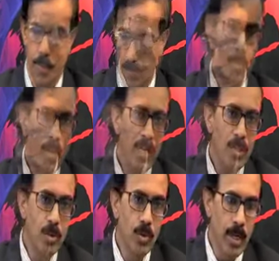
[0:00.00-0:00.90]
So, let
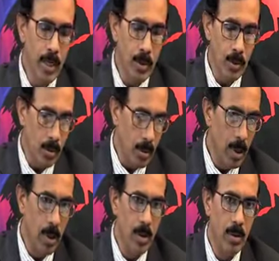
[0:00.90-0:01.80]
us look into
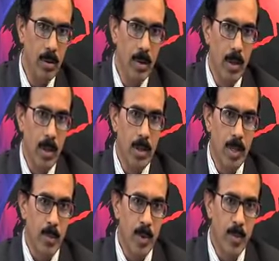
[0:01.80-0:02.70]

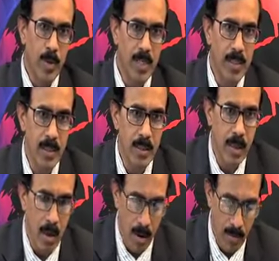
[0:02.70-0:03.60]
the
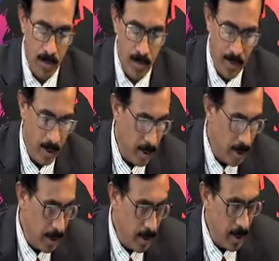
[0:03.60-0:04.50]
preparation of
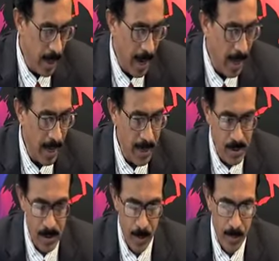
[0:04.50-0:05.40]

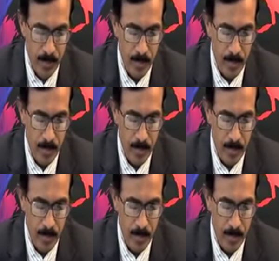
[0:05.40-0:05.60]
halides.